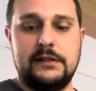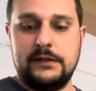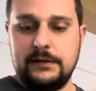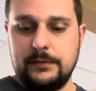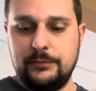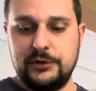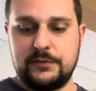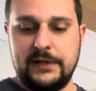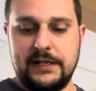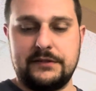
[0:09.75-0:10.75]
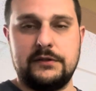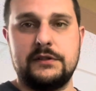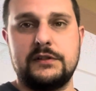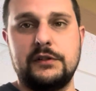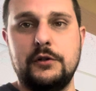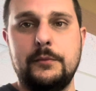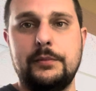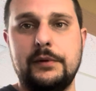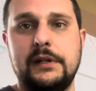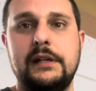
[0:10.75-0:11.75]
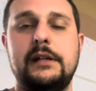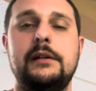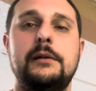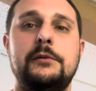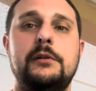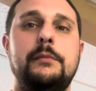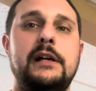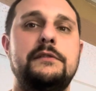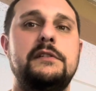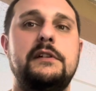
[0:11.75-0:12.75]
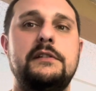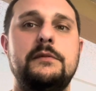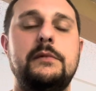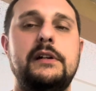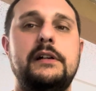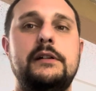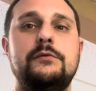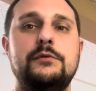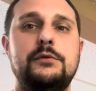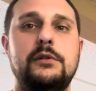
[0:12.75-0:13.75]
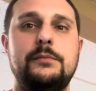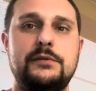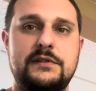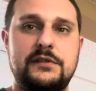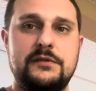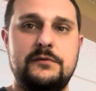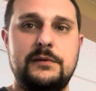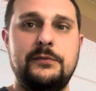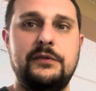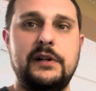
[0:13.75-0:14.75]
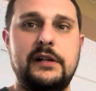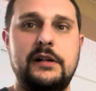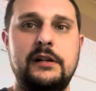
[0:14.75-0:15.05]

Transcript: Buckmaster scope, and I'm going to mount it onto my Ruger Precision rimfire.